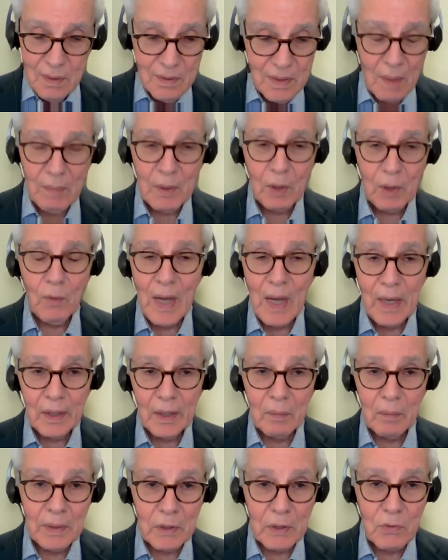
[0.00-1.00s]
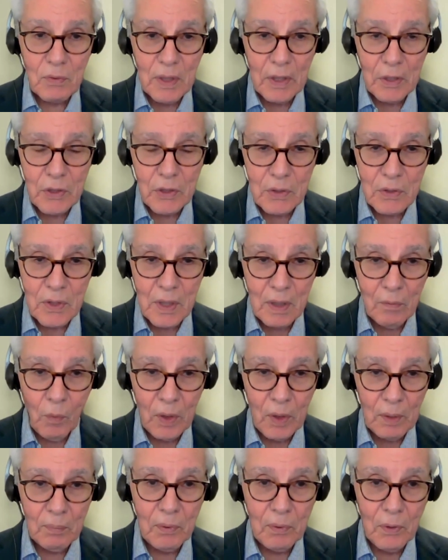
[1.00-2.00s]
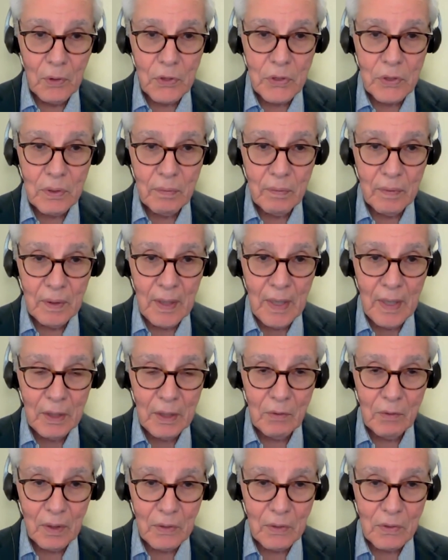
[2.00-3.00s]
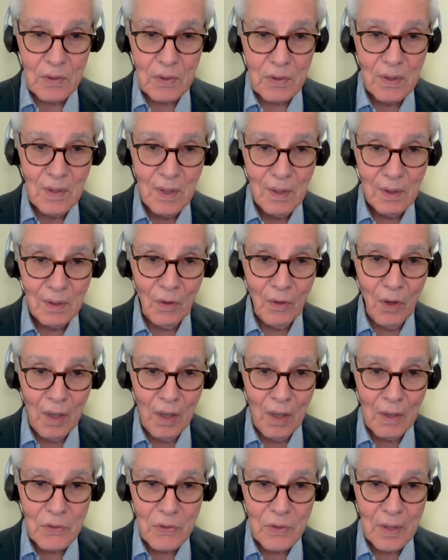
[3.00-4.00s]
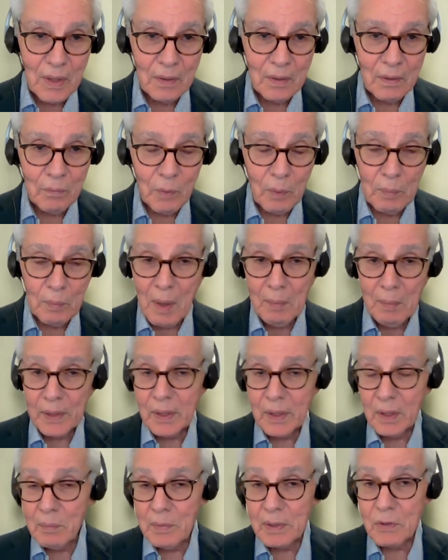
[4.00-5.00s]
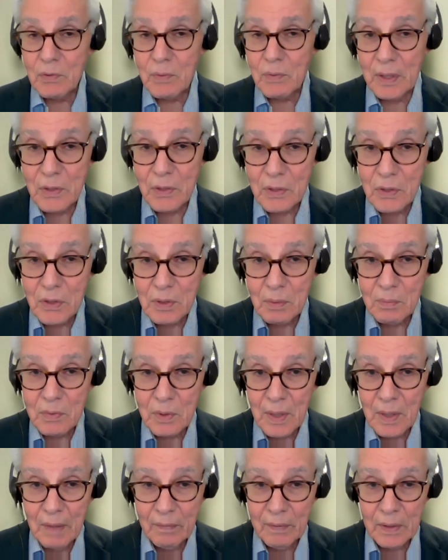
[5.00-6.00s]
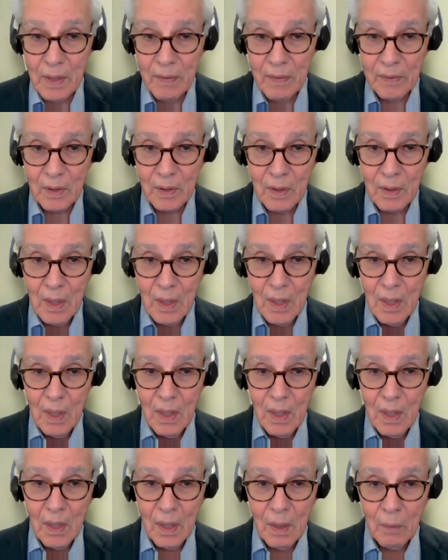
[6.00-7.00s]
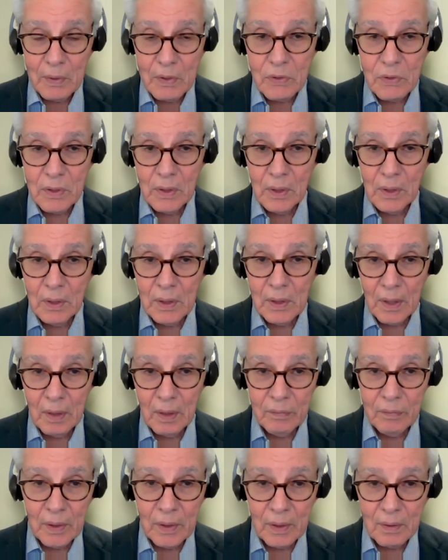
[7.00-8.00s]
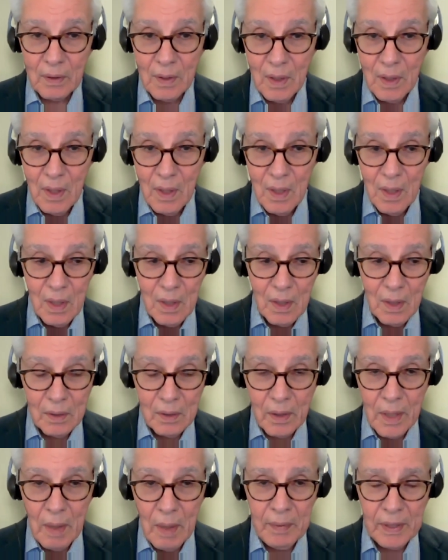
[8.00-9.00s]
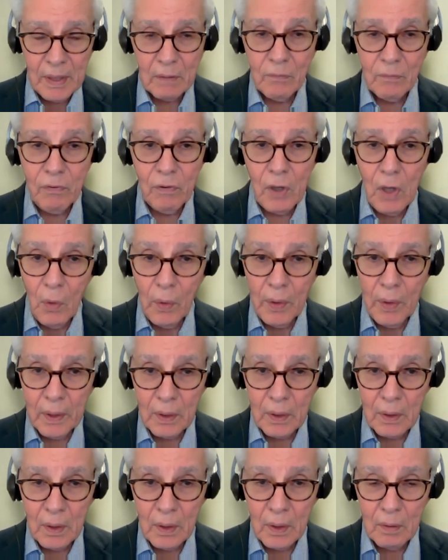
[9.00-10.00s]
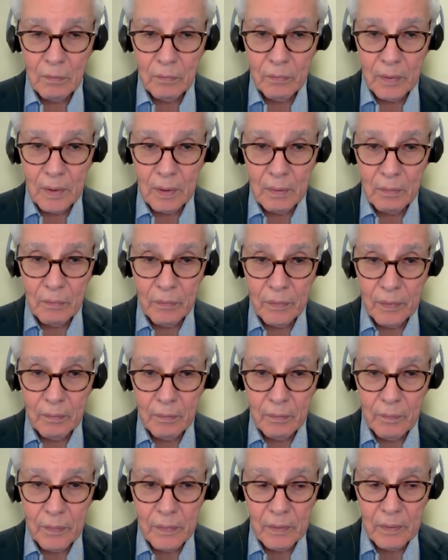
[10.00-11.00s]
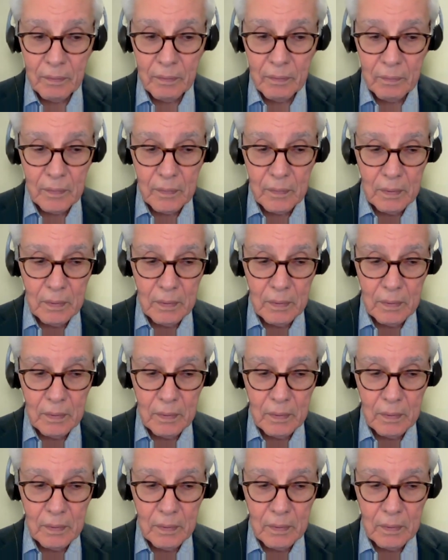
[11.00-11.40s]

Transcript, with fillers: Democratic administrations have one approach to the antitrust laws, and Republican administration seems to have another. Uh, we see kind of a an ebbing and flowing of of the the